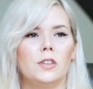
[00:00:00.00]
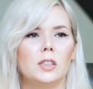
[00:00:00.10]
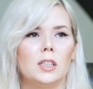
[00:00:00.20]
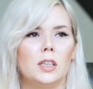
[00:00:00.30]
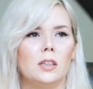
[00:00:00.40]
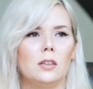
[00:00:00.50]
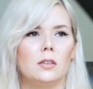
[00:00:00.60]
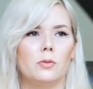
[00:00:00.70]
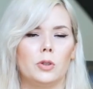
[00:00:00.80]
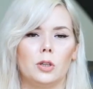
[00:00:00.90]

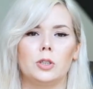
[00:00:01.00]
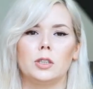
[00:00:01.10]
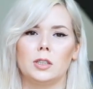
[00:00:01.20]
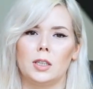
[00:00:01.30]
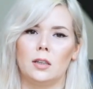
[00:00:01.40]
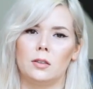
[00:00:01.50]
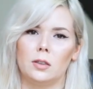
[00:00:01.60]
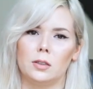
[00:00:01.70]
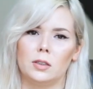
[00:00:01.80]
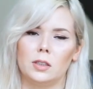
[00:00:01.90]
obviously the retouching
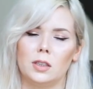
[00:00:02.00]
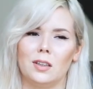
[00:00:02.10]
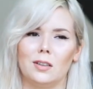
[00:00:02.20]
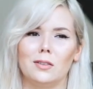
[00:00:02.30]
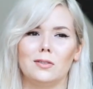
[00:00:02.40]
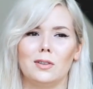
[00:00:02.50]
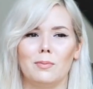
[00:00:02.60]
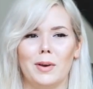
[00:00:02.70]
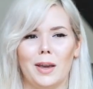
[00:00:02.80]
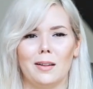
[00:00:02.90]
standards in
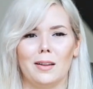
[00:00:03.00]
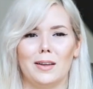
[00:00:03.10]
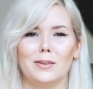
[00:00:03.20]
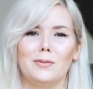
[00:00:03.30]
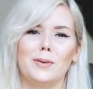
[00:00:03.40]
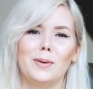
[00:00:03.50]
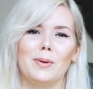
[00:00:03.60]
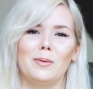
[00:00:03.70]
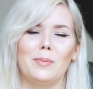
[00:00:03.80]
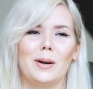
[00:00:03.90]
the male and
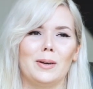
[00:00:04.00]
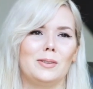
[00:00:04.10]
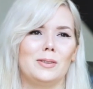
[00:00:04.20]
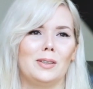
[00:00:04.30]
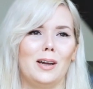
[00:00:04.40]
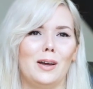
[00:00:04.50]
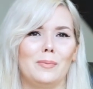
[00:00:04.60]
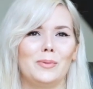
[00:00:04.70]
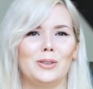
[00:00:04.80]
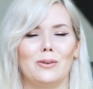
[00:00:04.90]
female part,
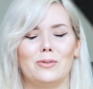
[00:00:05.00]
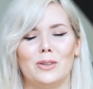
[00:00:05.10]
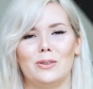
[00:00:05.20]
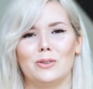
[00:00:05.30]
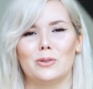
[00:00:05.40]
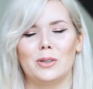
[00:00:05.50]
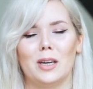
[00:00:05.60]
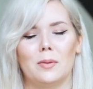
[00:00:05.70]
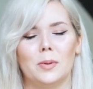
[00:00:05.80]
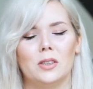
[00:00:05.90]
you know, of the
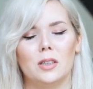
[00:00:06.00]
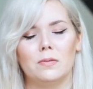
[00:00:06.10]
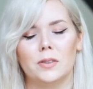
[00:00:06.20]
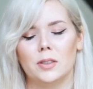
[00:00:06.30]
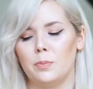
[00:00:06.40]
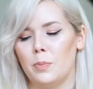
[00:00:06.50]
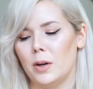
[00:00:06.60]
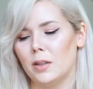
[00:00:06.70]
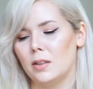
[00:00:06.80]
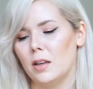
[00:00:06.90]
industry are a bit different,
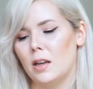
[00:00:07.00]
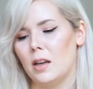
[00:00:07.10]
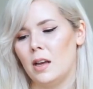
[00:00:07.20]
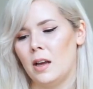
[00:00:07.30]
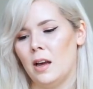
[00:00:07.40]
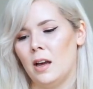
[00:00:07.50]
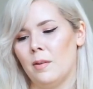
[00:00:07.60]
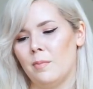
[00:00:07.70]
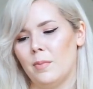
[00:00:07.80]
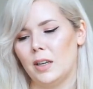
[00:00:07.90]
but
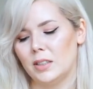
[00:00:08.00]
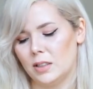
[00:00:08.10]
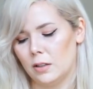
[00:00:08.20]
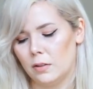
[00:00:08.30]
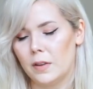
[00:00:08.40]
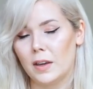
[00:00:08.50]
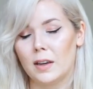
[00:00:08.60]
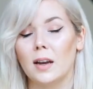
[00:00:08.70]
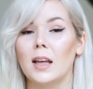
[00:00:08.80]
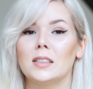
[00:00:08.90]
I still
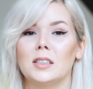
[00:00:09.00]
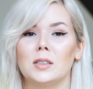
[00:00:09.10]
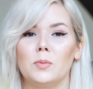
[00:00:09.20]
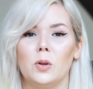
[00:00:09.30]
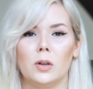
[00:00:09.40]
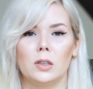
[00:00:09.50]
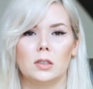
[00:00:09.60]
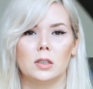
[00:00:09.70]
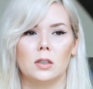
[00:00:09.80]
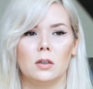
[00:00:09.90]
think less is more.
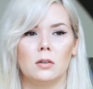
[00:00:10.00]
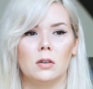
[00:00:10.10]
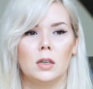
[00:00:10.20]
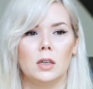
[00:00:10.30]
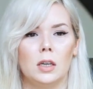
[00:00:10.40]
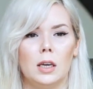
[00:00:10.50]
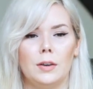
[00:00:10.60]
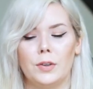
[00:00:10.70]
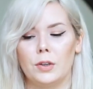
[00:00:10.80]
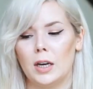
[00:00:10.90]
So
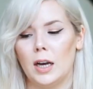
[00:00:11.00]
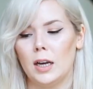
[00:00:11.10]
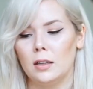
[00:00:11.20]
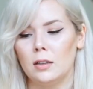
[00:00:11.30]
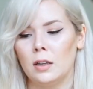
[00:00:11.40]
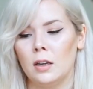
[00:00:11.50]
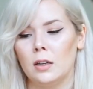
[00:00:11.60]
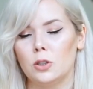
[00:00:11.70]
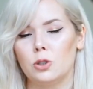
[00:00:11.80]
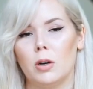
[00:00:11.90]
if you can,
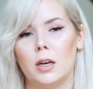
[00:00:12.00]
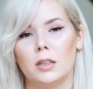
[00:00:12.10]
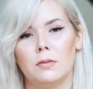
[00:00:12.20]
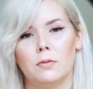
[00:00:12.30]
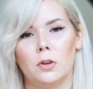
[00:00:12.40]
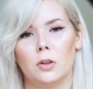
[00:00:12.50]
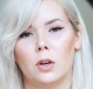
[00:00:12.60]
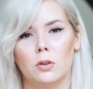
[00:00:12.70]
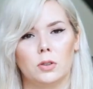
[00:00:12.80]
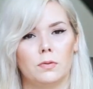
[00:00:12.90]
try and
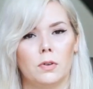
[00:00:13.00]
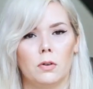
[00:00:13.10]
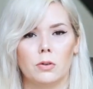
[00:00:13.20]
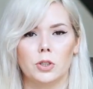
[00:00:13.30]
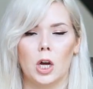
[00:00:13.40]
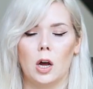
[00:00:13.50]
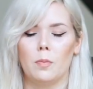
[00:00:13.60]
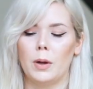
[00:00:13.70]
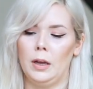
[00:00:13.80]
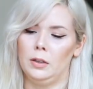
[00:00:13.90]
avoid loads of
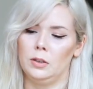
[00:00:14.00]
Photoshop